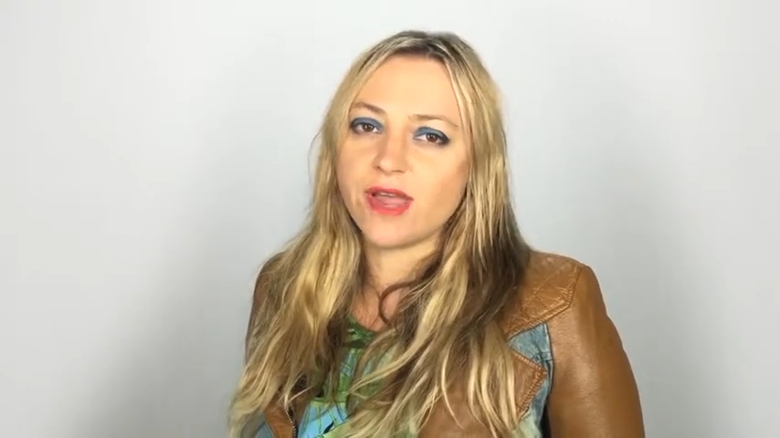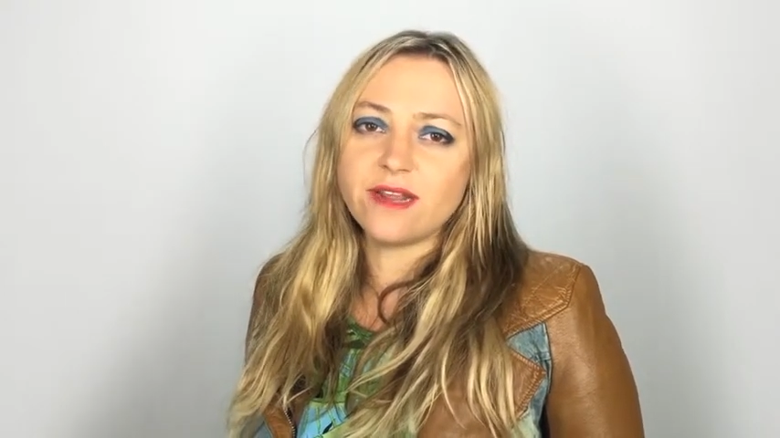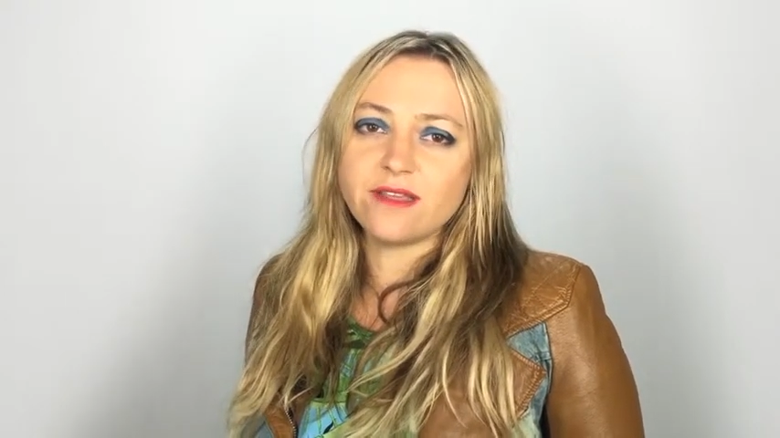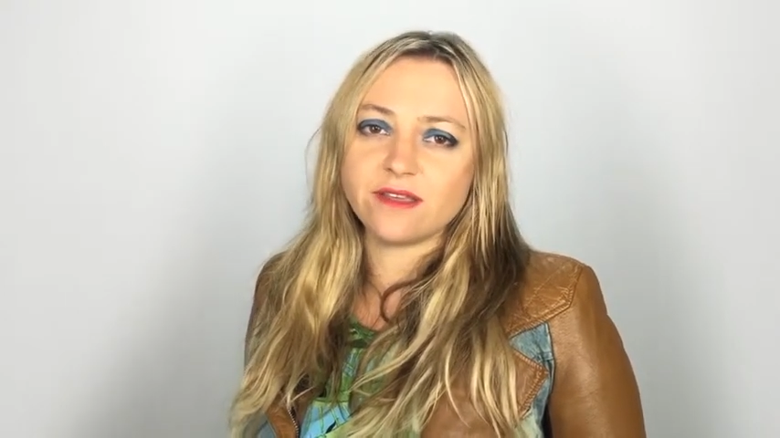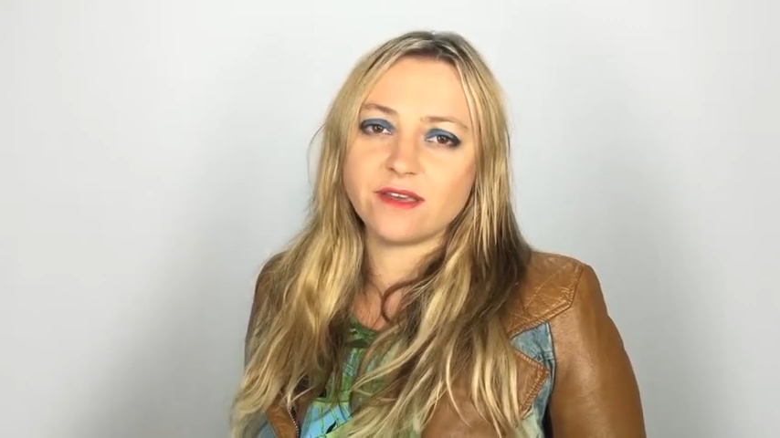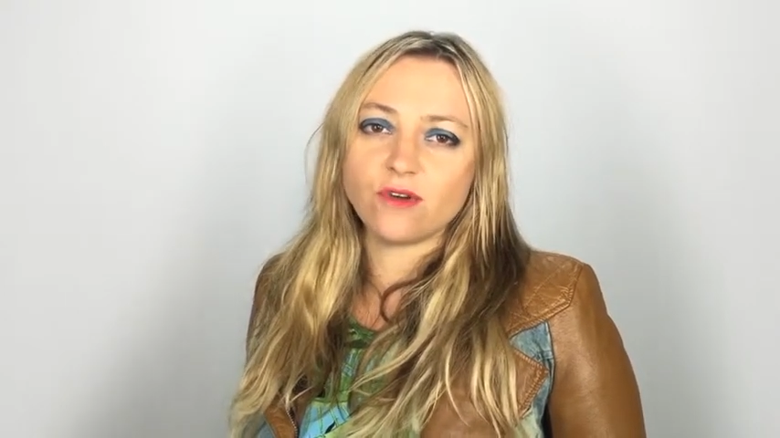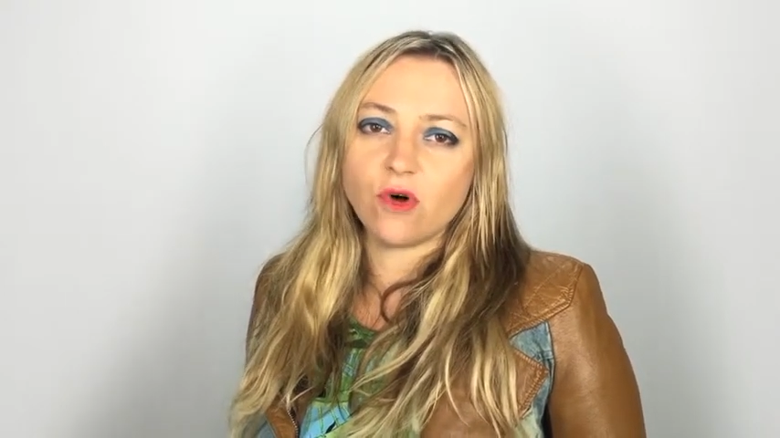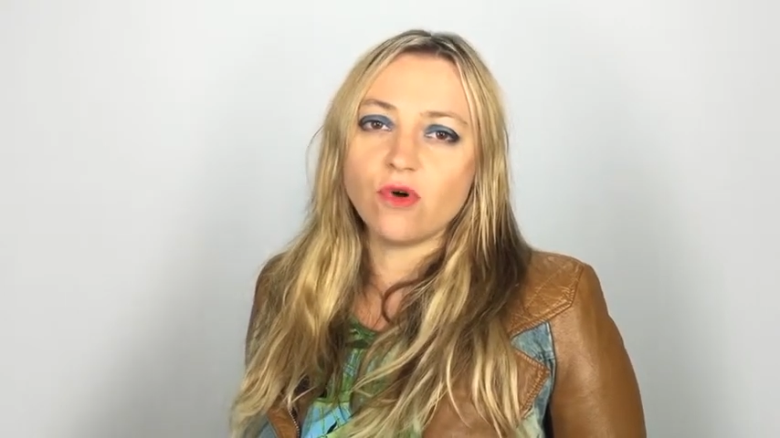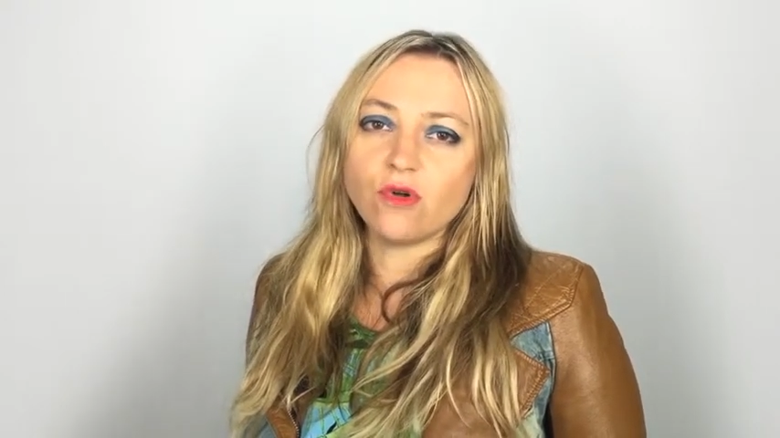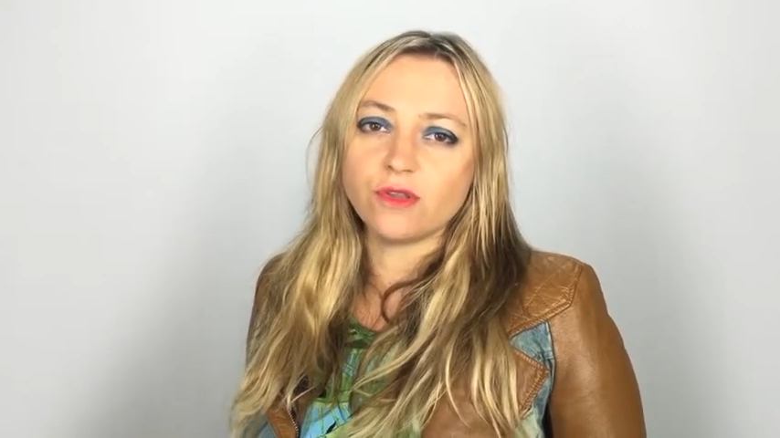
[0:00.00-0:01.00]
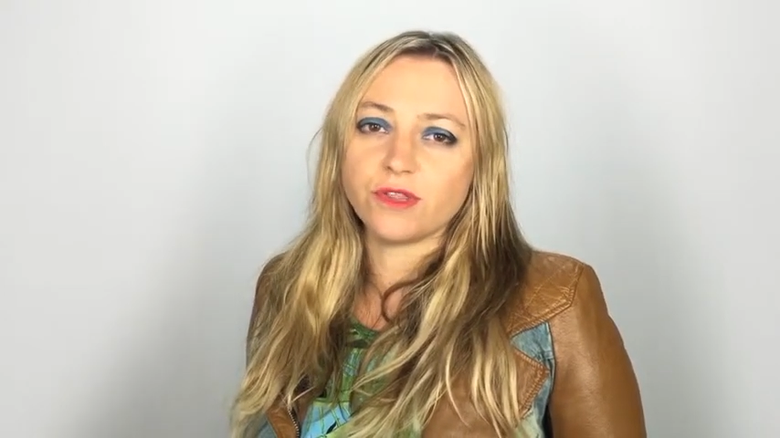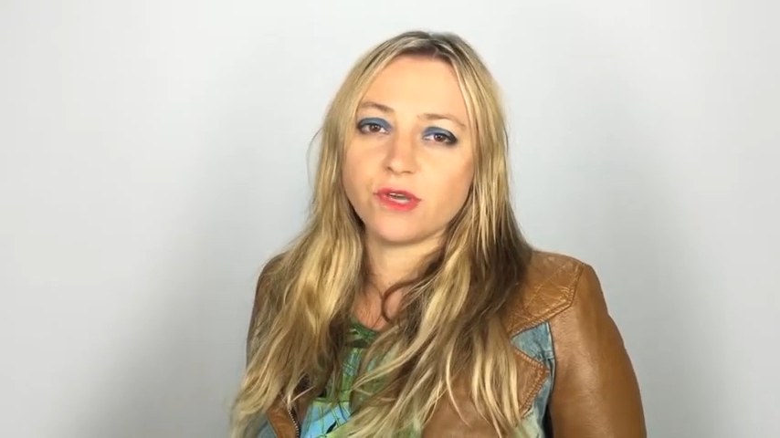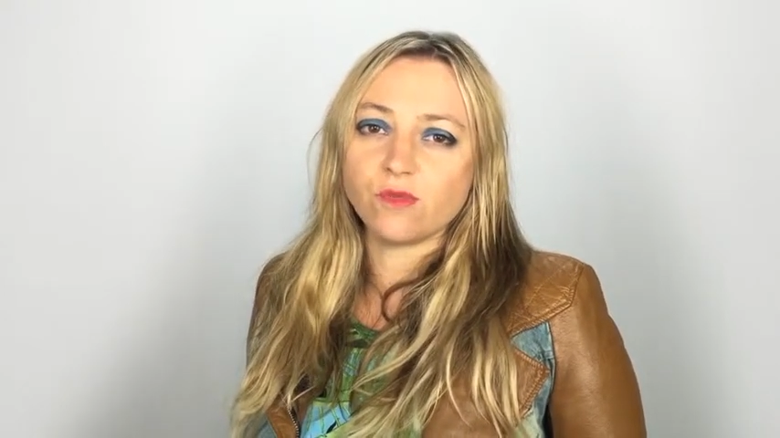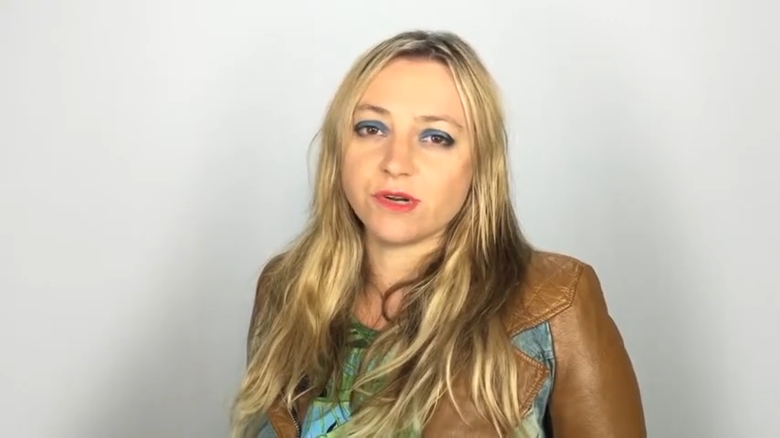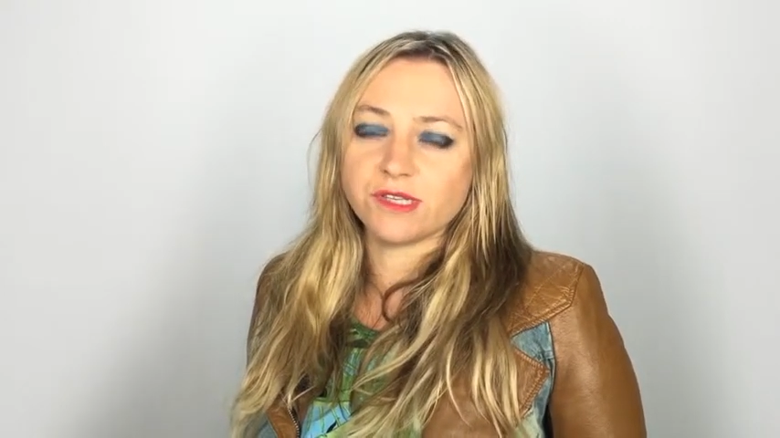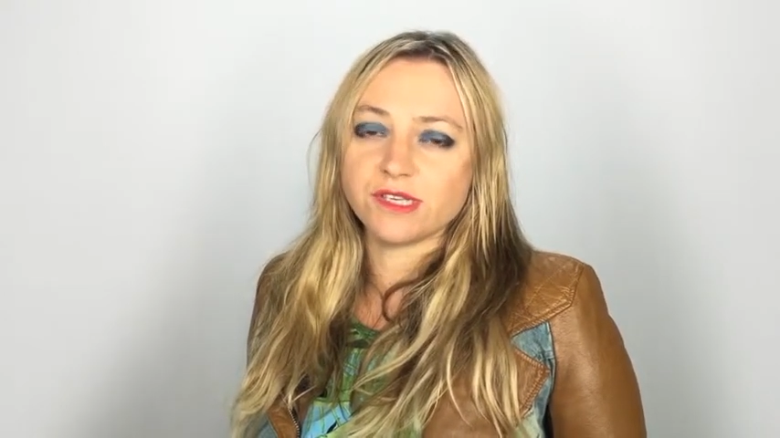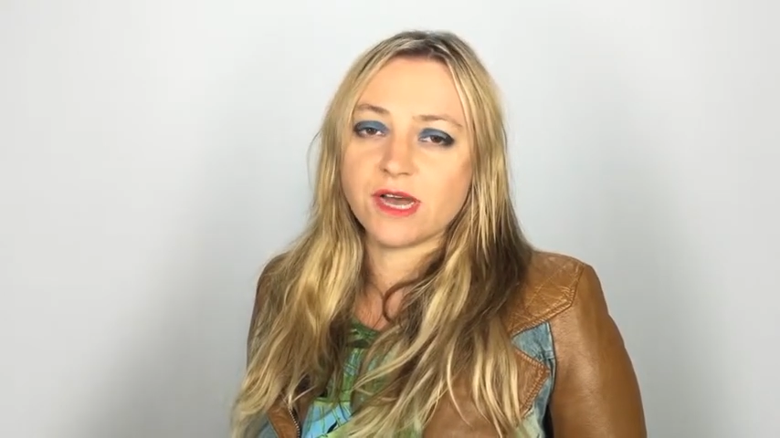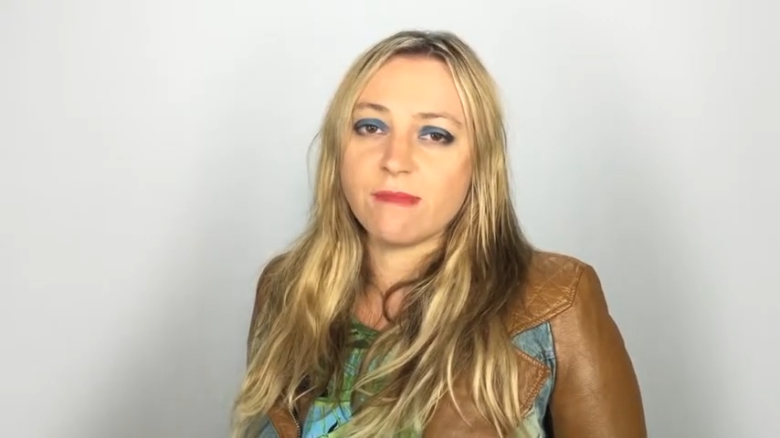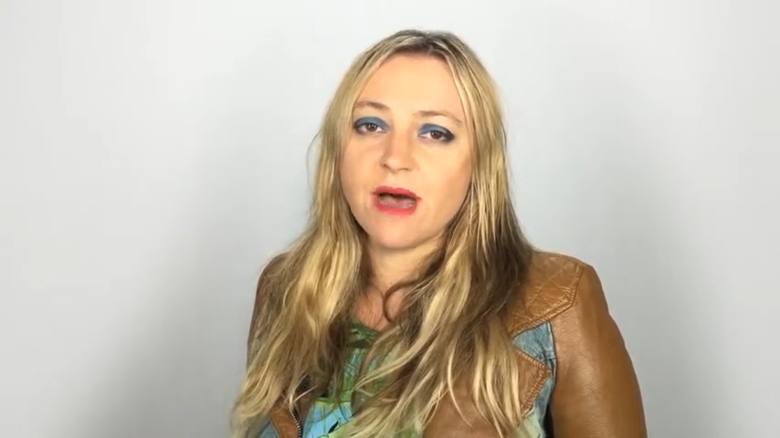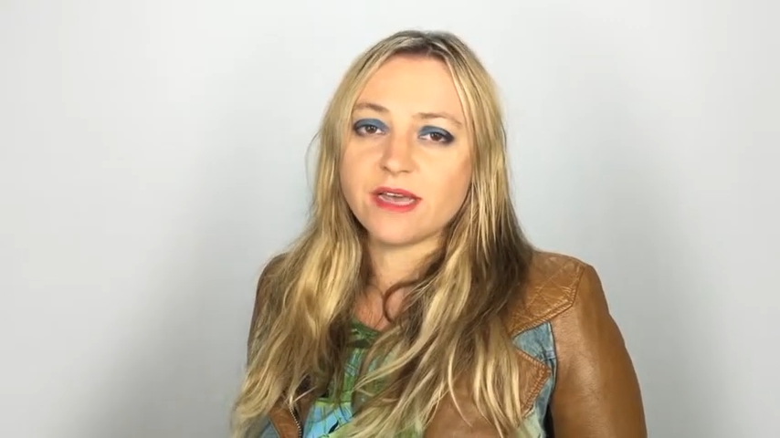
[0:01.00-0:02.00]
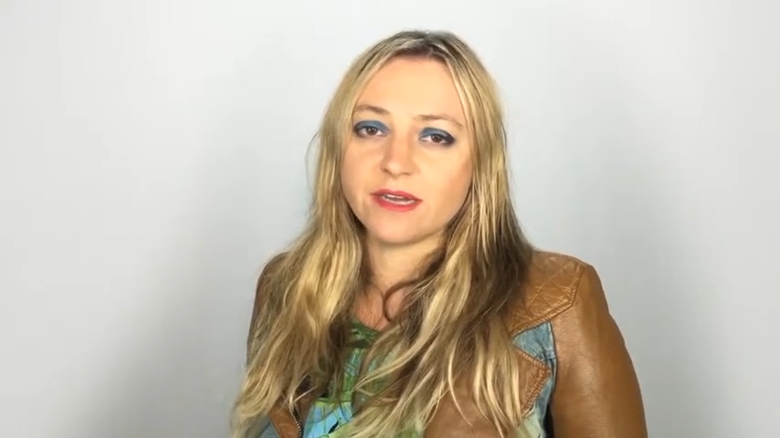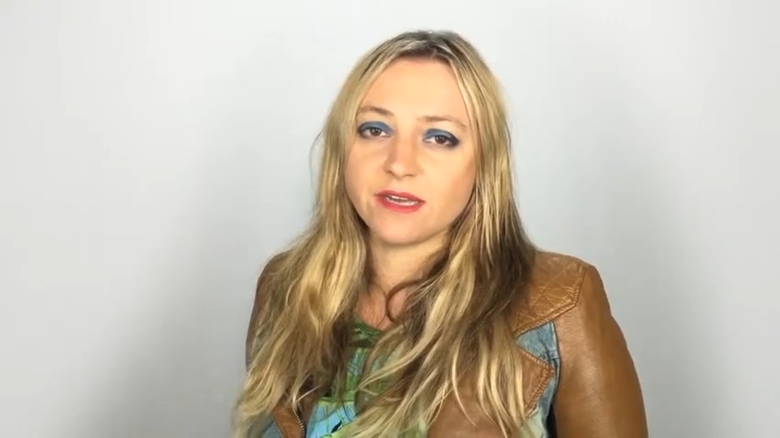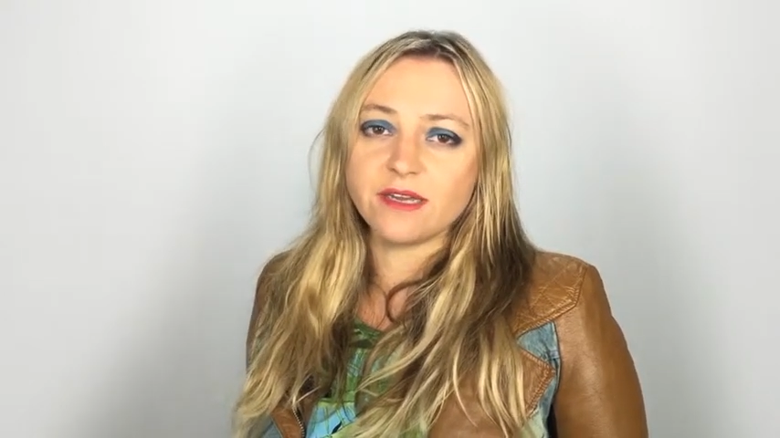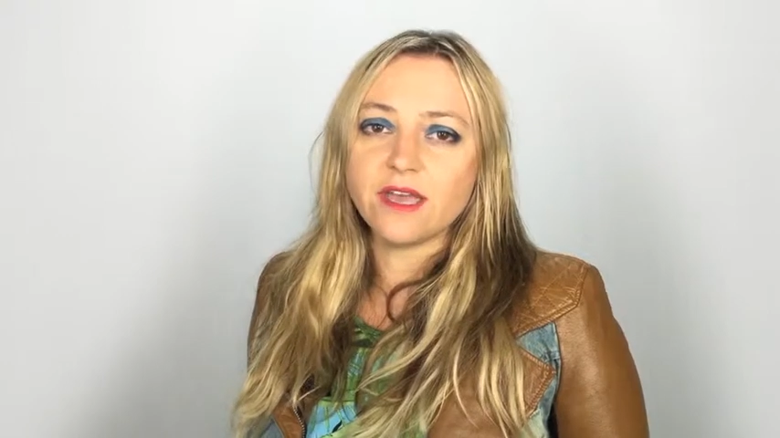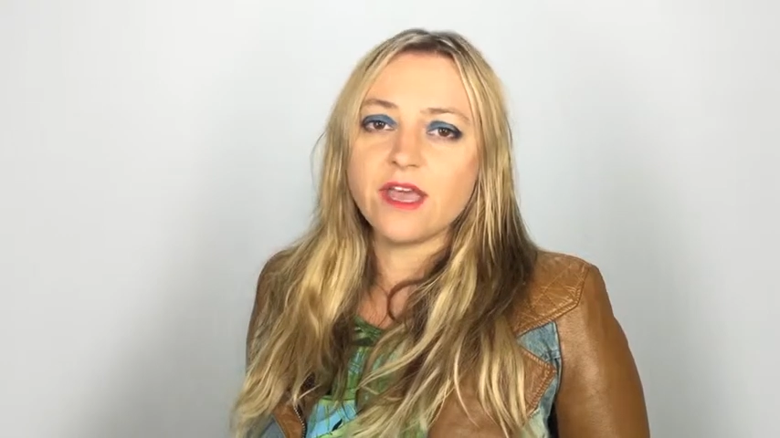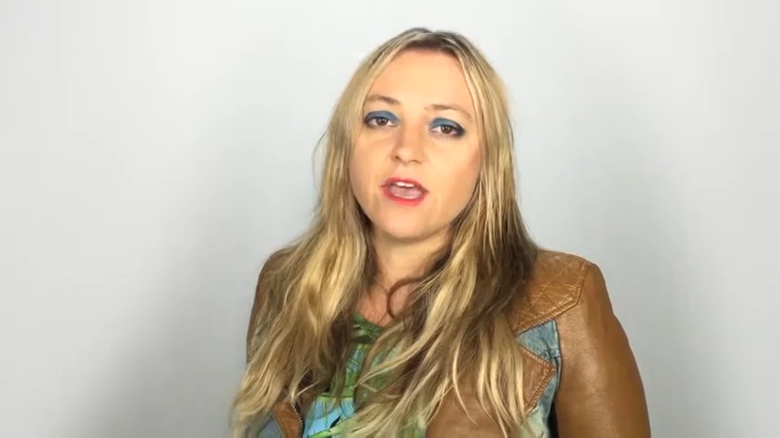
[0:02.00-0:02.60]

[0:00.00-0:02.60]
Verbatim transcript: anything at all that you want to start marketing,